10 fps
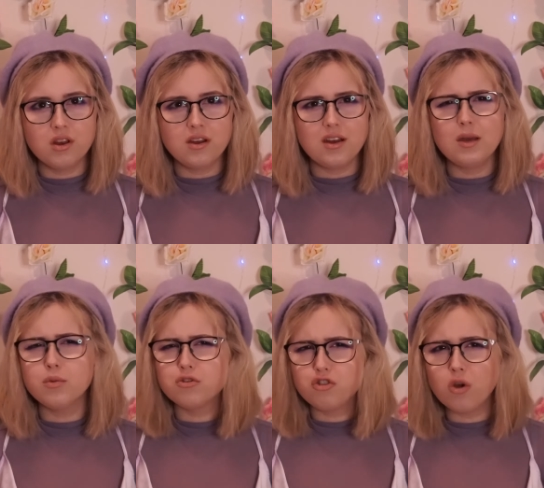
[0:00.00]
It
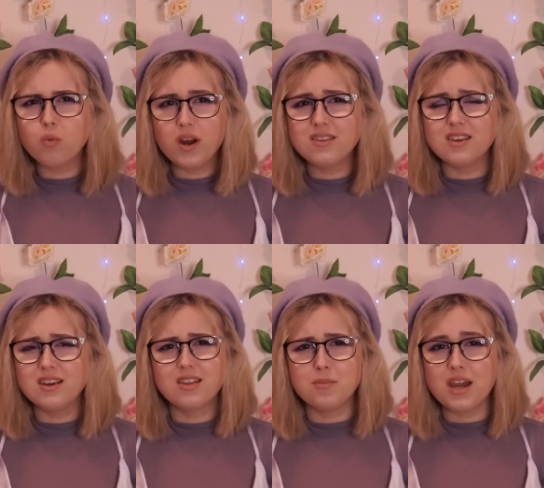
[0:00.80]
was Don
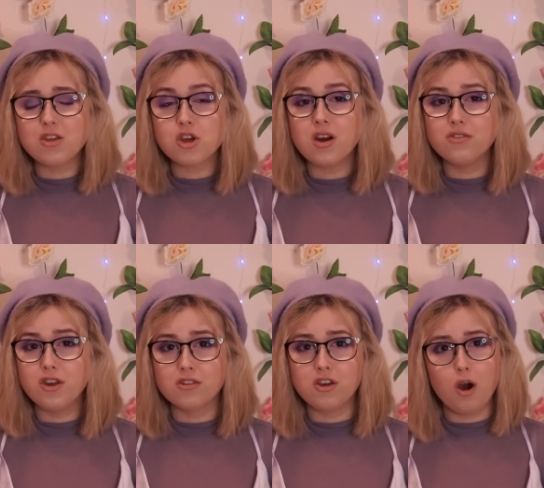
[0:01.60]
Whiting, the manager of
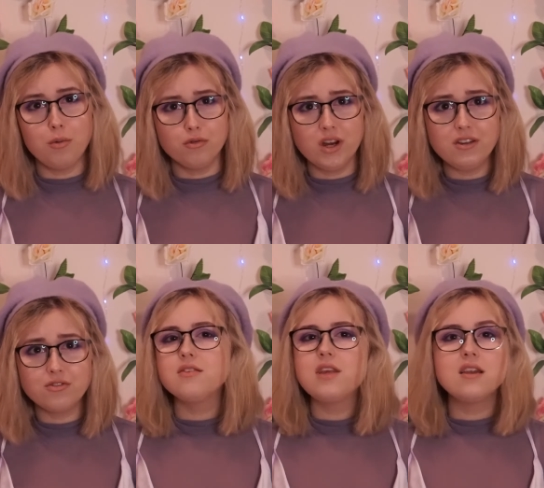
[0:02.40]
Doug's Harbour Reef.
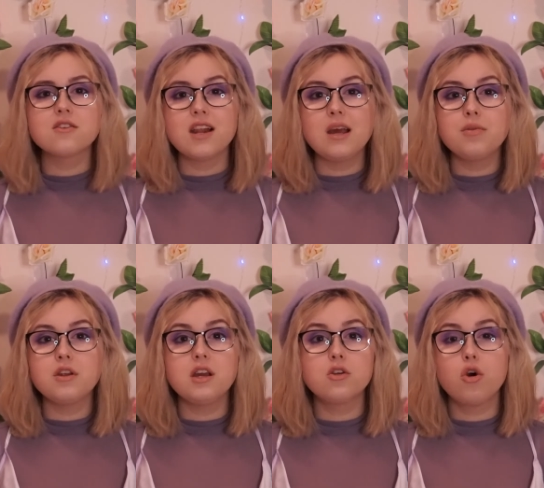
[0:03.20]
Dennis claimed that
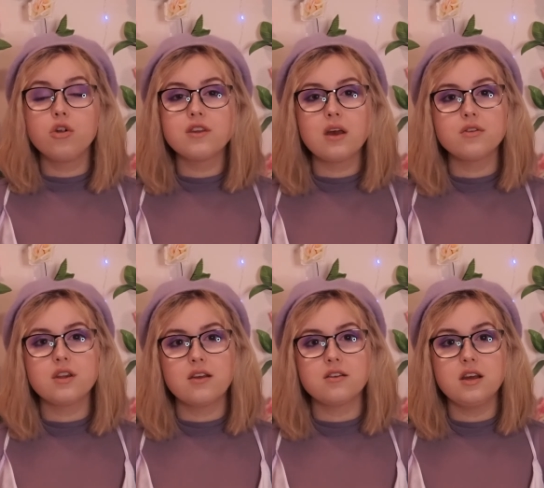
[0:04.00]
he had gone down to
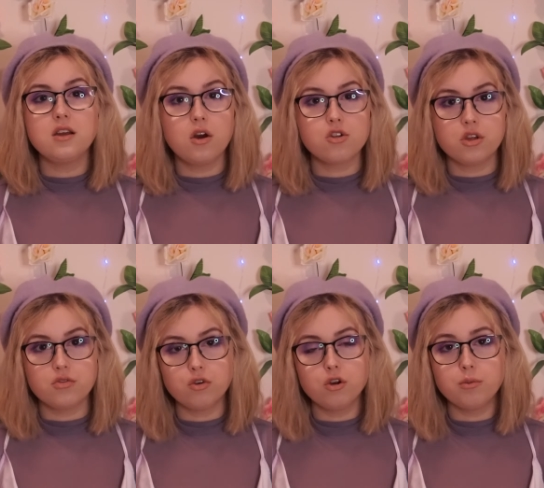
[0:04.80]
Natalie and RJ's
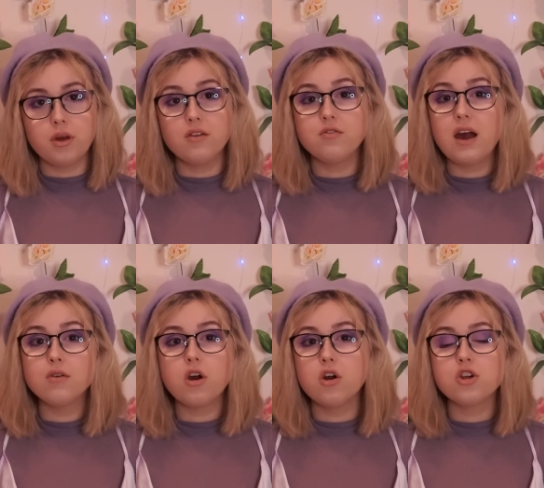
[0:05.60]
room and found
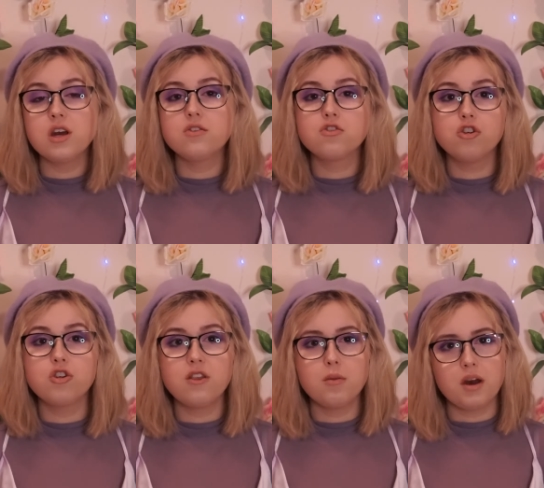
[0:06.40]
RJ stood
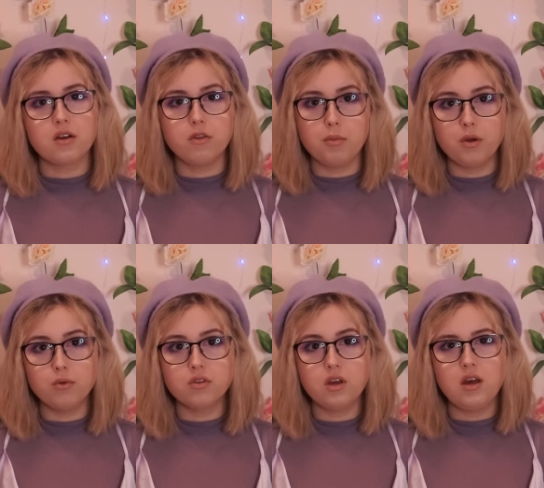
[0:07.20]
at the back of the
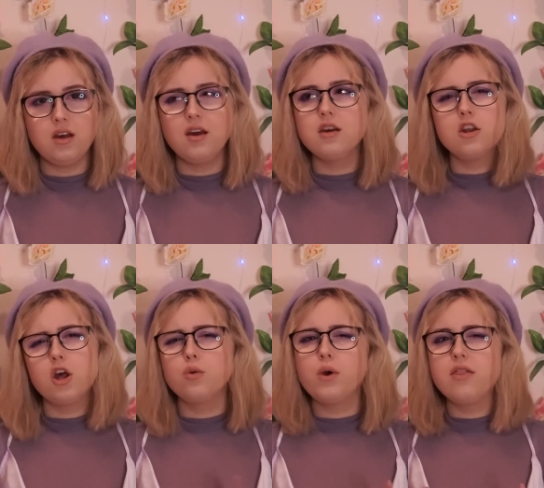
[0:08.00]
boat. You
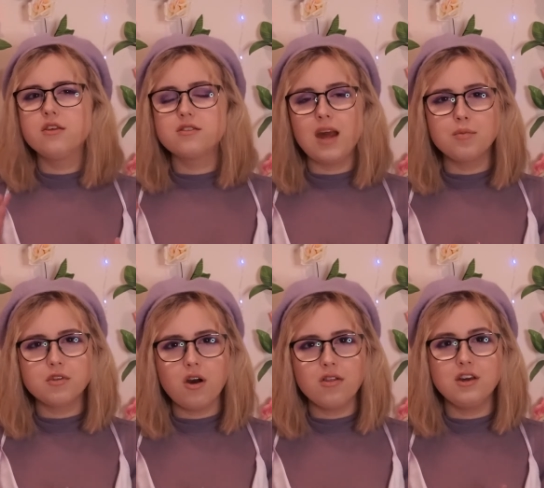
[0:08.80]
know, where the steps
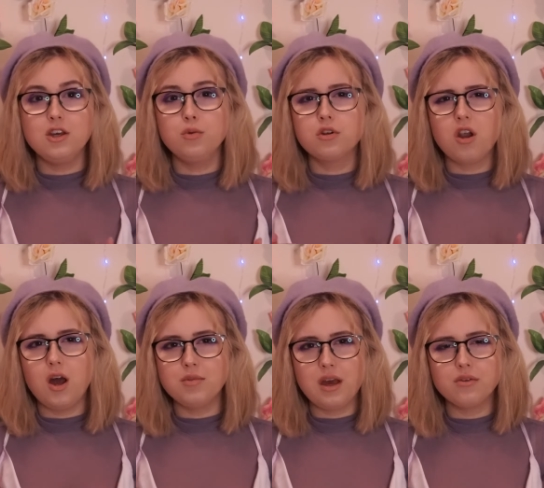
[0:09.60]
are that you would climb
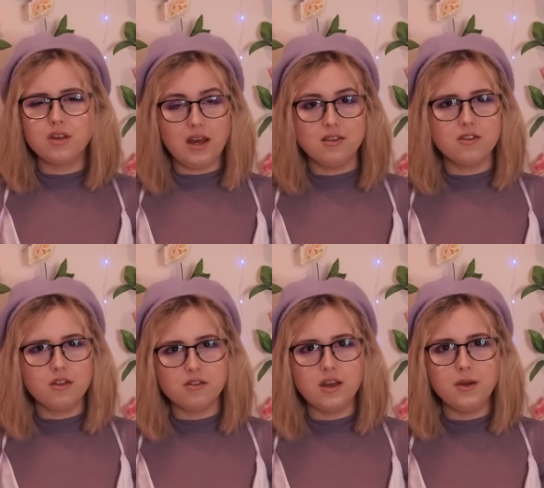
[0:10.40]
down to get into the
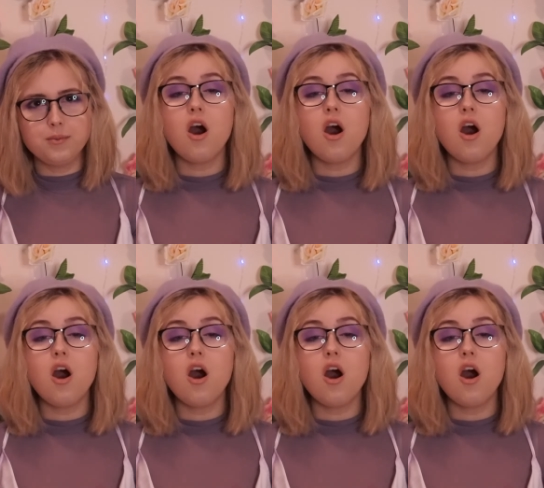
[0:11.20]
sea.